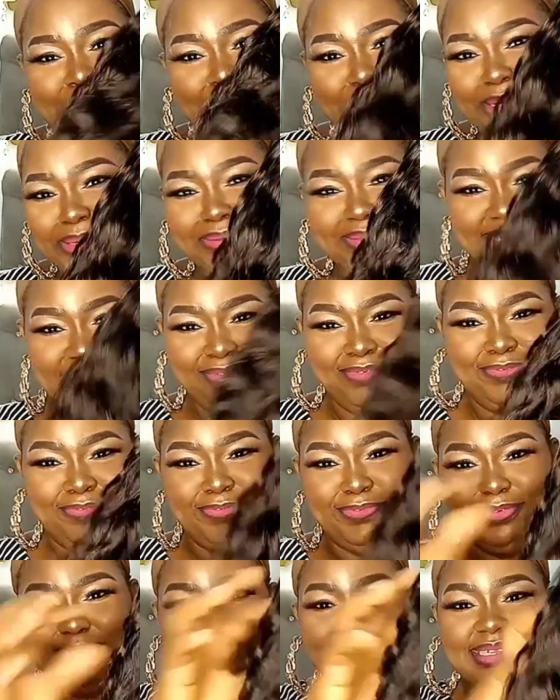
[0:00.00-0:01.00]

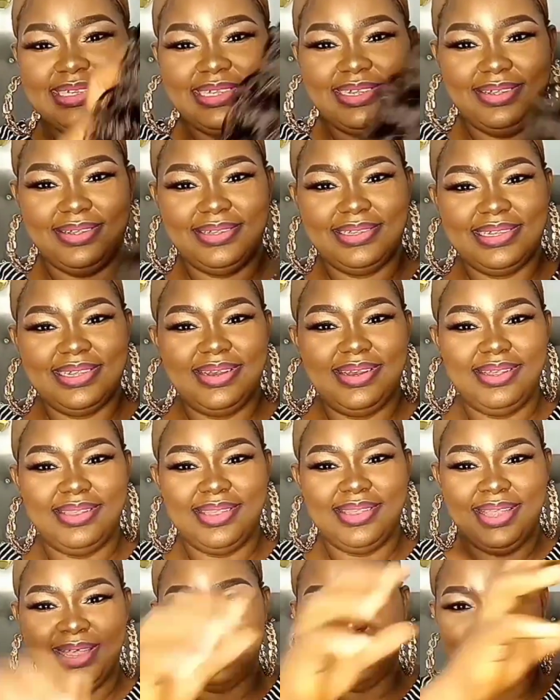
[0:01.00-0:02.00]
beautiful. See the
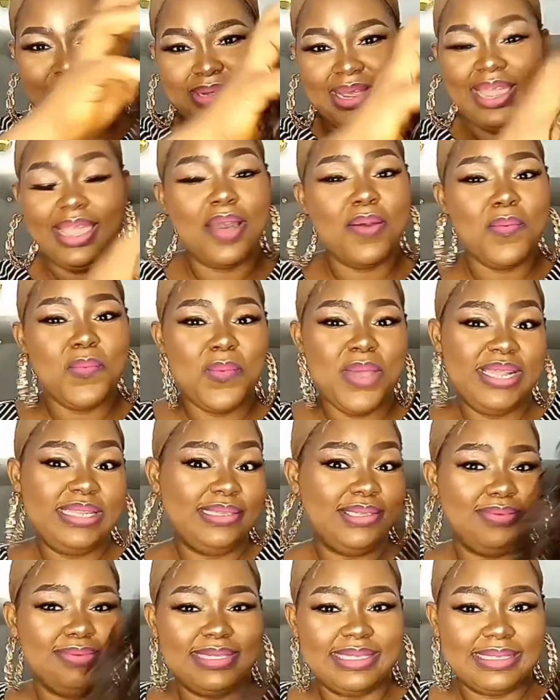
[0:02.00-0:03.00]
texture. I can't wait
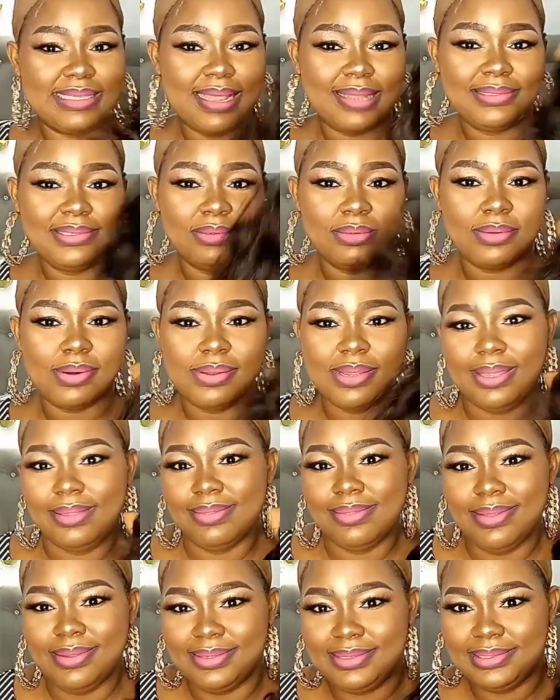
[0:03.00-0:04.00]
to start rocking
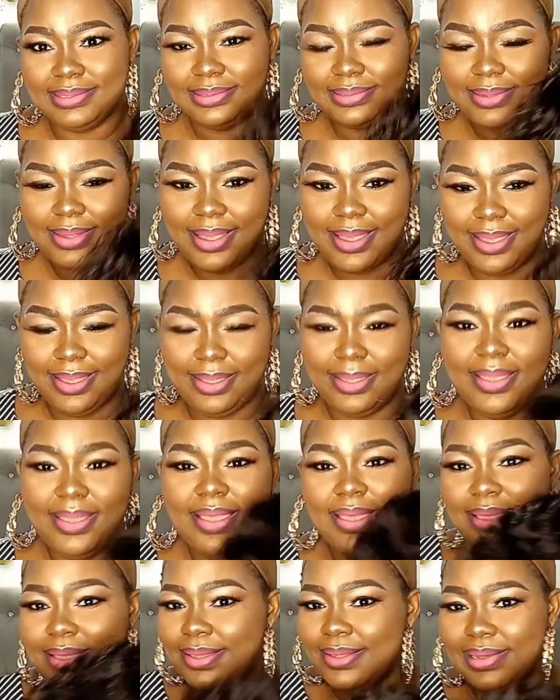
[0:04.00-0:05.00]
this hair.
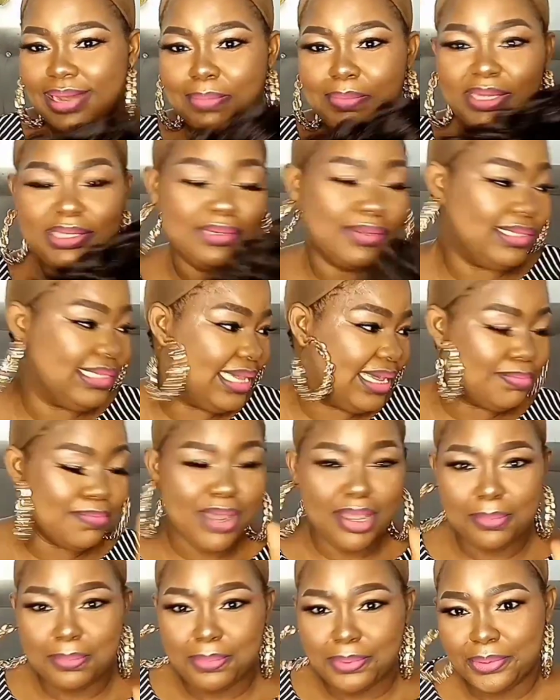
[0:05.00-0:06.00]
Let me just get
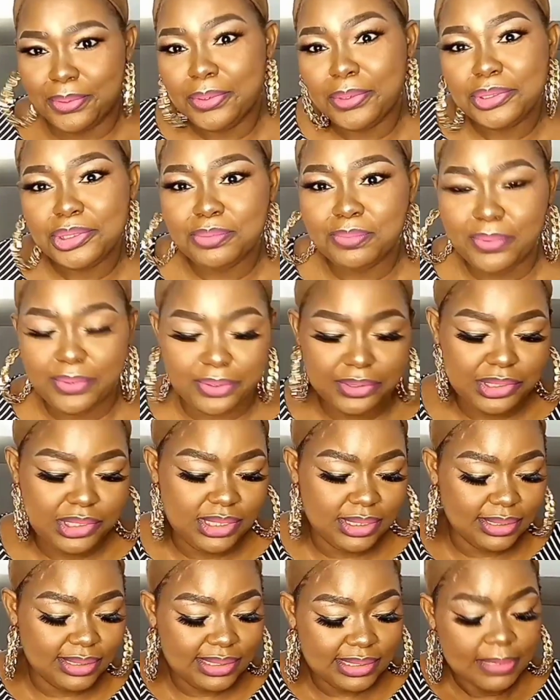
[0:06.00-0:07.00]
my brush
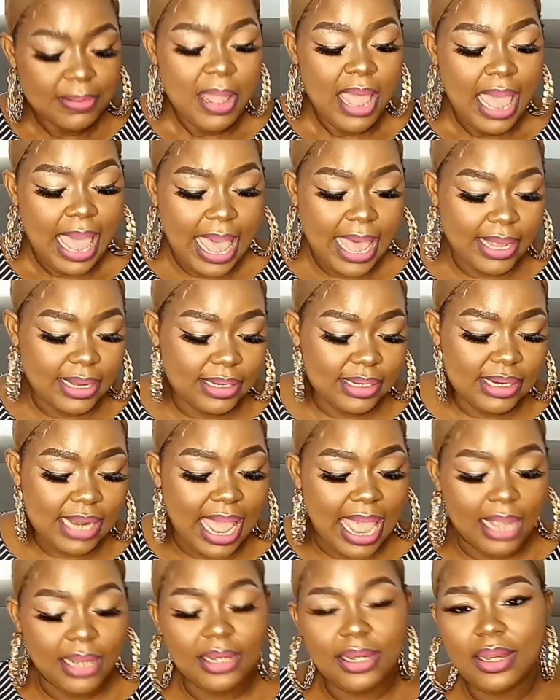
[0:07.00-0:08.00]
it. And
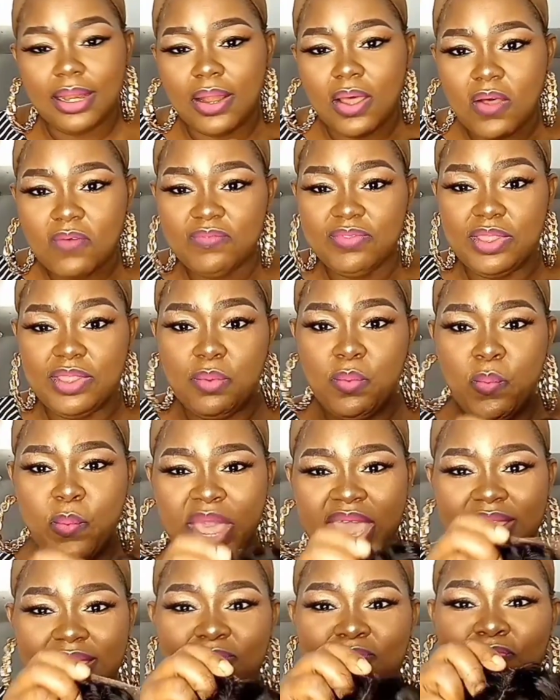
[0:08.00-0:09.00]
I love the
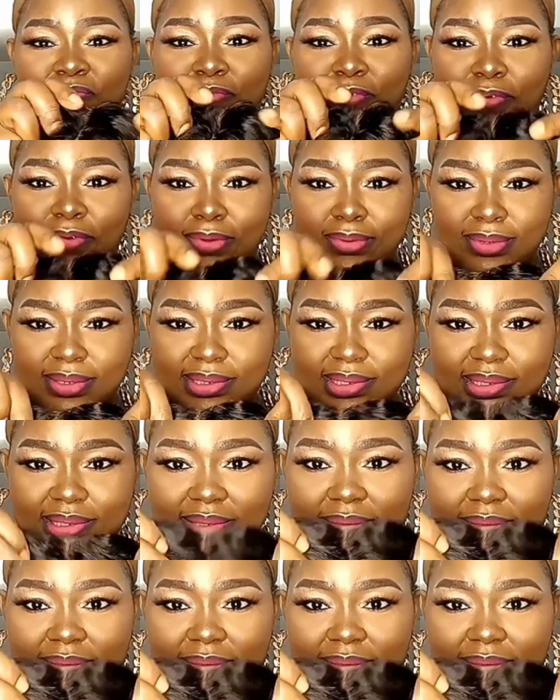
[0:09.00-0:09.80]
way the front